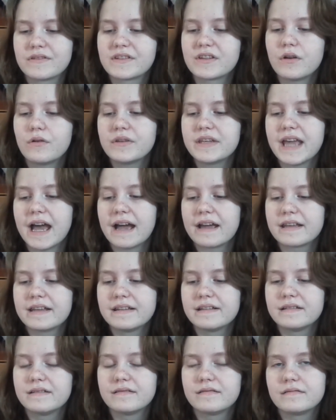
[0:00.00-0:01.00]
So yeah,
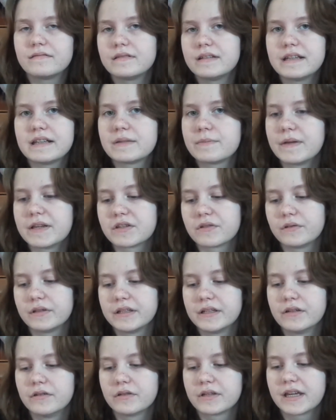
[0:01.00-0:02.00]
he's
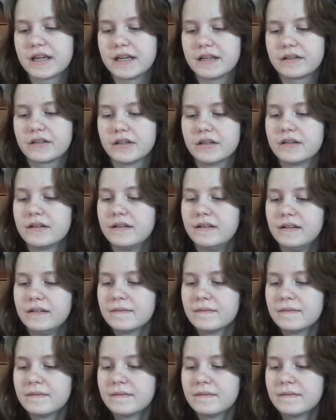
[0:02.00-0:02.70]
mentally ill. Okay, good.